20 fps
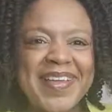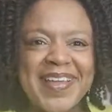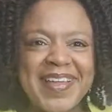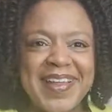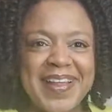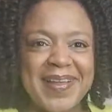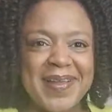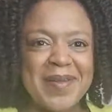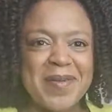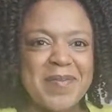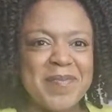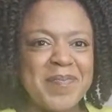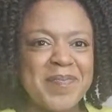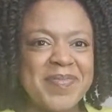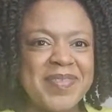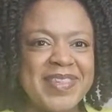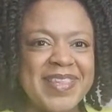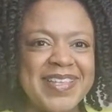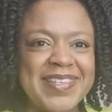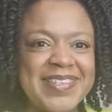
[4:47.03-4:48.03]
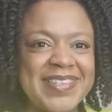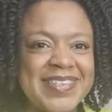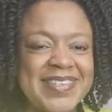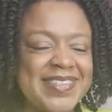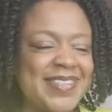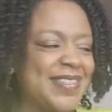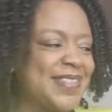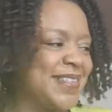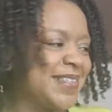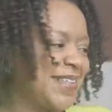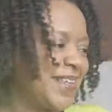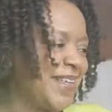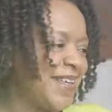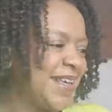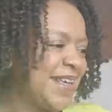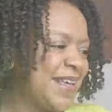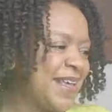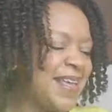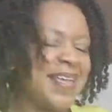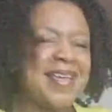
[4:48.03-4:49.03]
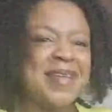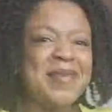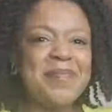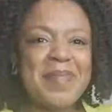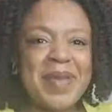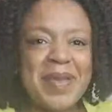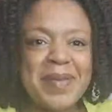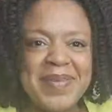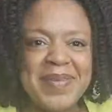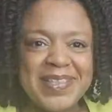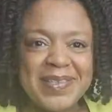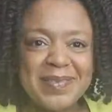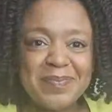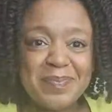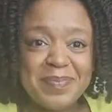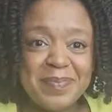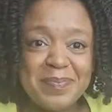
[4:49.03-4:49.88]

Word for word: Um, this is baby,